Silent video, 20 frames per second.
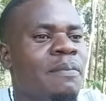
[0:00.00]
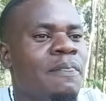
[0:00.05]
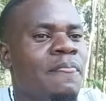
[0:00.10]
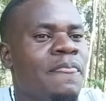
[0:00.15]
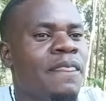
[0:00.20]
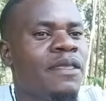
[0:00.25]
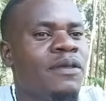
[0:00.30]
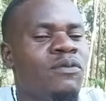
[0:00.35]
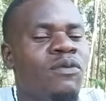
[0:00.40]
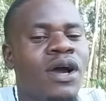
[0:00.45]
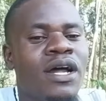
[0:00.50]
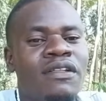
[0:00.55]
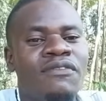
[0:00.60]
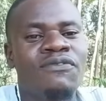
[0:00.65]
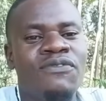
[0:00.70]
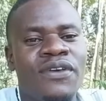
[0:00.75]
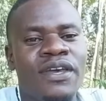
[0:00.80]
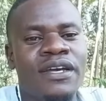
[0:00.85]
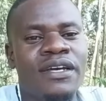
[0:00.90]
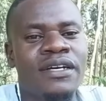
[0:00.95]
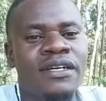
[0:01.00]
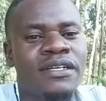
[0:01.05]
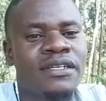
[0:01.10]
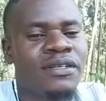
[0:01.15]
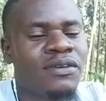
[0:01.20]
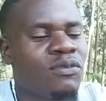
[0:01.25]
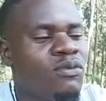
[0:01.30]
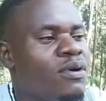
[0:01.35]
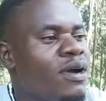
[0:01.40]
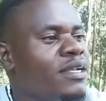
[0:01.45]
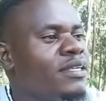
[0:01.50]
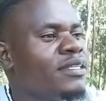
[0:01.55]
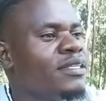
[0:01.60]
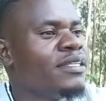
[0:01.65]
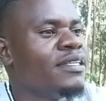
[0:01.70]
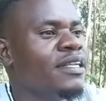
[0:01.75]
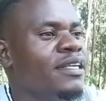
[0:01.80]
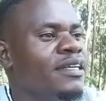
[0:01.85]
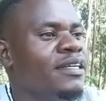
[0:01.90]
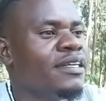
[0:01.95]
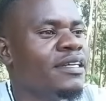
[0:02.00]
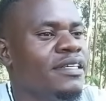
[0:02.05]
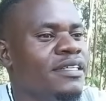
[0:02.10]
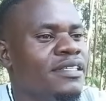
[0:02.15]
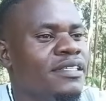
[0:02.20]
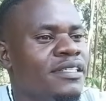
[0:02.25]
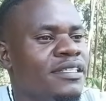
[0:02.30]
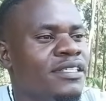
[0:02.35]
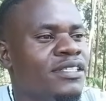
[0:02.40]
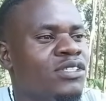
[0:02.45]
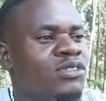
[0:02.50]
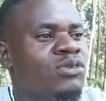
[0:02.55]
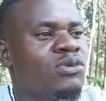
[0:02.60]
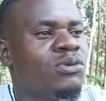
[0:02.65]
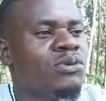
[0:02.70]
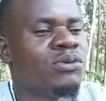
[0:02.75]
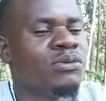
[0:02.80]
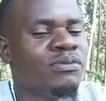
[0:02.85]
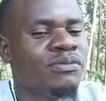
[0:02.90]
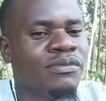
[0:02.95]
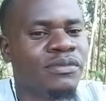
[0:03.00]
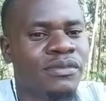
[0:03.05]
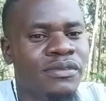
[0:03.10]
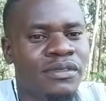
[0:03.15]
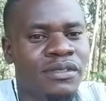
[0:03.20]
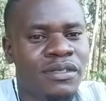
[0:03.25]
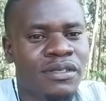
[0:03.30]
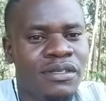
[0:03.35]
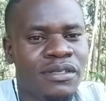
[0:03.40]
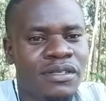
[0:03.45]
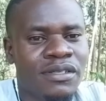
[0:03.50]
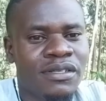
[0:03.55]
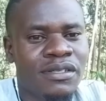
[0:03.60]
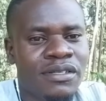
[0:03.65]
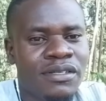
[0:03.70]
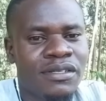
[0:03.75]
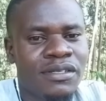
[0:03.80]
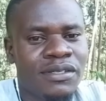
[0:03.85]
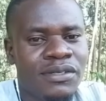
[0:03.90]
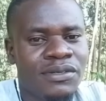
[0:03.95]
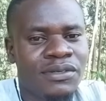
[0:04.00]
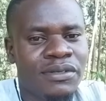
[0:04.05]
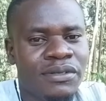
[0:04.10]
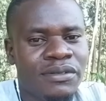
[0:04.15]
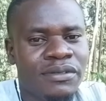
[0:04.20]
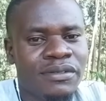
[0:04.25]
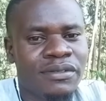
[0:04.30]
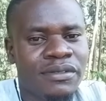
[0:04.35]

Mm, one fake one is true you know